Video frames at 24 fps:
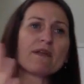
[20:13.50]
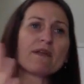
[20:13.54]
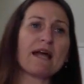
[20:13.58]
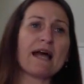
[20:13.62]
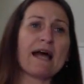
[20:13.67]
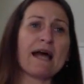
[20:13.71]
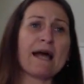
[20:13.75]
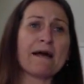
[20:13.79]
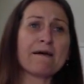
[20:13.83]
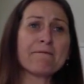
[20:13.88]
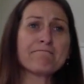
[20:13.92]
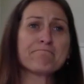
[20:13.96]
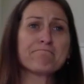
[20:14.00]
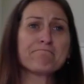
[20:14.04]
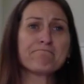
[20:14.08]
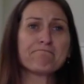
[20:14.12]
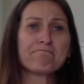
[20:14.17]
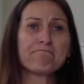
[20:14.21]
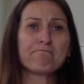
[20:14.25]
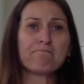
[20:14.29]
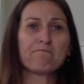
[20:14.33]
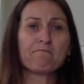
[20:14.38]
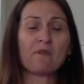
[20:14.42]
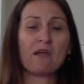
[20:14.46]
Um,
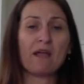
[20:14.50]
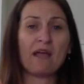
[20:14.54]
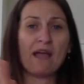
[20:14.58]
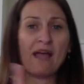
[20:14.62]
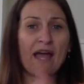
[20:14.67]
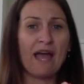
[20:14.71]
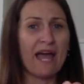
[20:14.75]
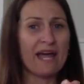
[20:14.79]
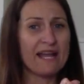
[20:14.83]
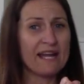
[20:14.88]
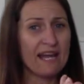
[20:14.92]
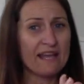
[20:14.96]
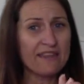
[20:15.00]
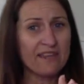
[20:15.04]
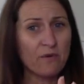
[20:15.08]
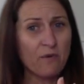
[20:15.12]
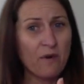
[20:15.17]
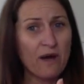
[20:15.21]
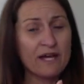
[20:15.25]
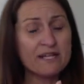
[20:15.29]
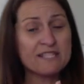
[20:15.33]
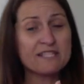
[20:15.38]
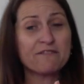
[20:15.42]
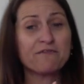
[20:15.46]
and
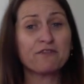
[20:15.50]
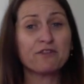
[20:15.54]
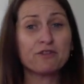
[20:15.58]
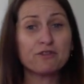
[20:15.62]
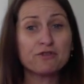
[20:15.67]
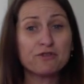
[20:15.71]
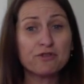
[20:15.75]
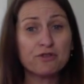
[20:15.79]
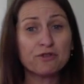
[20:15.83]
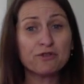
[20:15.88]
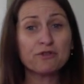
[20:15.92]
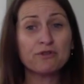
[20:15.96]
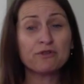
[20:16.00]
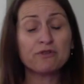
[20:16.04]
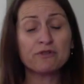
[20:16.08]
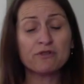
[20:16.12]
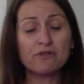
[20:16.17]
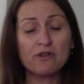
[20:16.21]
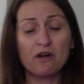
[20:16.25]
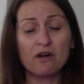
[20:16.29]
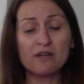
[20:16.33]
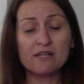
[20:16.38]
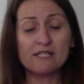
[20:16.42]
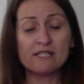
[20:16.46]
otherwise, if you do
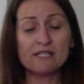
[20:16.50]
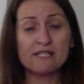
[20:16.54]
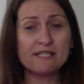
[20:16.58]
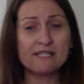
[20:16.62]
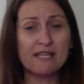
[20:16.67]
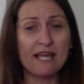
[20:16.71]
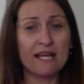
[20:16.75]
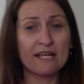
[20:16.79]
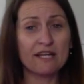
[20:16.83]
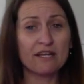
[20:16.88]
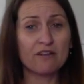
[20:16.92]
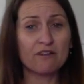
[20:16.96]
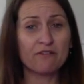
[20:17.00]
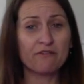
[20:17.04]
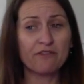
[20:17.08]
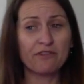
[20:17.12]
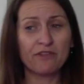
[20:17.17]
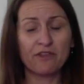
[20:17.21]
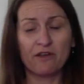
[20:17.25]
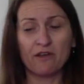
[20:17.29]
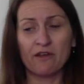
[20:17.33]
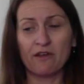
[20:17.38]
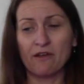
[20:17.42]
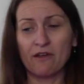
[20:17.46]
notice any of
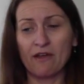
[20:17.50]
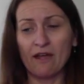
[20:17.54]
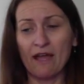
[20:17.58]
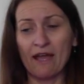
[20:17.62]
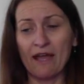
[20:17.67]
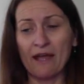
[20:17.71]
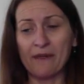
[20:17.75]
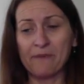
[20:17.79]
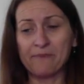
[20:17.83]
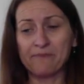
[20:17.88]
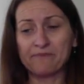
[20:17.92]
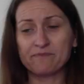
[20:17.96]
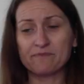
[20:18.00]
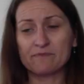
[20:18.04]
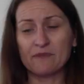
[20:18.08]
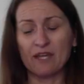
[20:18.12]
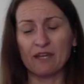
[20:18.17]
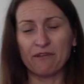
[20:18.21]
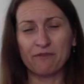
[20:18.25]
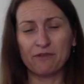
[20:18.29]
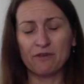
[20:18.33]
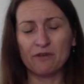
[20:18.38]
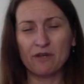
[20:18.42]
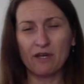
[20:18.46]
the,
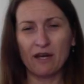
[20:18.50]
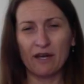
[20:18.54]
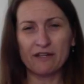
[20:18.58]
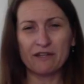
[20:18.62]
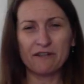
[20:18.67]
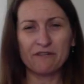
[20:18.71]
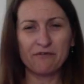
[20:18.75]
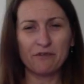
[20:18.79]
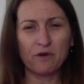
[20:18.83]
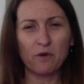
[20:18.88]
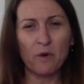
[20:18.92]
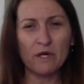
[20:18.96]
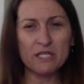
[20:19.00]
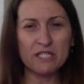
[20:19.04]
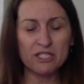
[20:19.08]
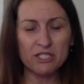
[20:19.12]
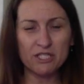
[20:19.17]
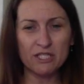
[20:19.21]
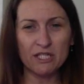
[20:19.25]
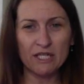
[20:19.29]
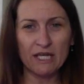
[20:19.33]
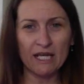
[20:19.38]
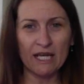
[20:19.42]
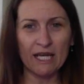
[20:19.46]
if you kind of
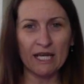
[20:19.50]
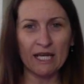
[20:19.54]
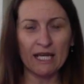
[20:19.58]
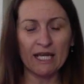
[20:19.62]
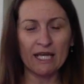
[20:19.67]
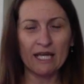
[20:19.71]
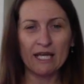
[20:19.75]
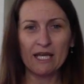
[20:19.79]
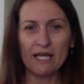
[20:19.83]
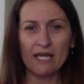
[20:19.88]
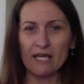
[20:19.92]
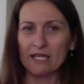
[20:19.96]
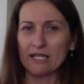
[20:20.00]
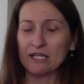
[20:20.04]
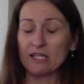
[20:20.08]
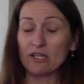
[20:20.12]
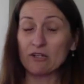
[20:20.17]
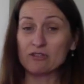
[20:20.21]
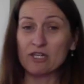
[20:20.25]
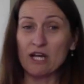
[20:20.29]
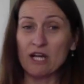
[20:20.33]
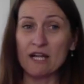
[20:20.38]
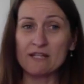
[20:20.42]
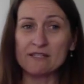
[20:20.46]
questioning your
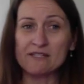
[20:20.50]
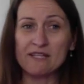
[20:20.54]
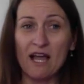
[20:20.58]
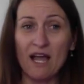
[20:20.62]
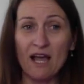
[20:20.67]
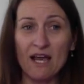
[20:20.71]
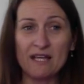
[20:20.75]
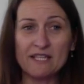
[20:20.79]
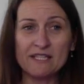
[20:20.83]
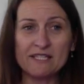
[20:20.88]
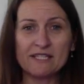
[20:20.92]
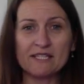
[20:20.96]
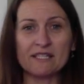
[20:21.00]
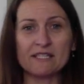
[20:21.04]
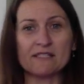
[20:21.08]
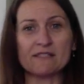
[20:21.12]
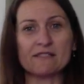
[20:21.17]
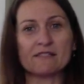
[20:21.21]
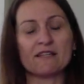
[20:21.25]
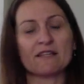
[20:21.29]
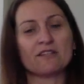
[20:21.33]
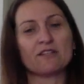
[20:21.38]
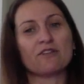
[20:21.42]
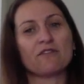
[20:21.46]
child's eye
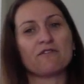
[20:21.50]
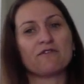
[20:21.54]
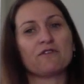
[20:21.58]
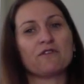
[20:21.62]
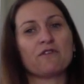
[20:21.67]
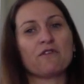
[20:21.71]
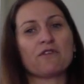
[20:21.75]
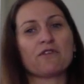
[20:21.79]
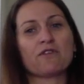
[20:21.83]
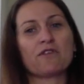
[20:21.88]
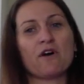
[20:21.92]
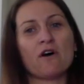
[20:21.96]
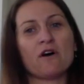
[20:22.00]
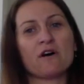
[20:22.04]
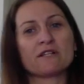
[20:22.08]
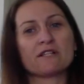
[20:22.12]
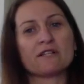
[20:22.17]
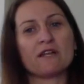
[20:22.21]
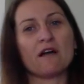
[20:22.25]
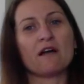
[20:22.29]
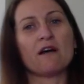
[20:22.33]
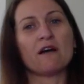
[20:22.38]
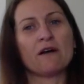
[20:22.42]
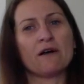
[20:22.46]
skills, and if you thought,
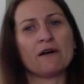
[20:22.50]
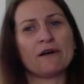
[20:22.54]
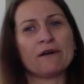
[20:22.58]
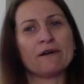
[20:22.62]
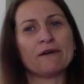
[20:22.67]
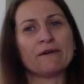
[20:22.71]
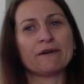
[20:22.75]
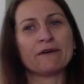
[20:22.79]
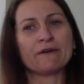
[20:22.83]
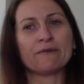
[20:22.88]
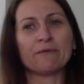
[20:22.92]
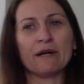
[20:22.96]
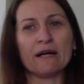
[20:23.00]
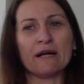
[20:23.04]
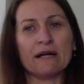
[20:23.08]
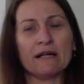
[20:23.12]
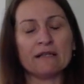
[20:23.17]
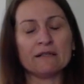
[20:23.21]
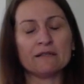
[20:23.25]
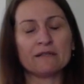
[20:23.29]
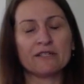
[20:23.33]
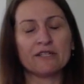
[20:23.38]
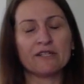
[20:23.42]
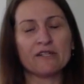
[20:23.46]
oh, well,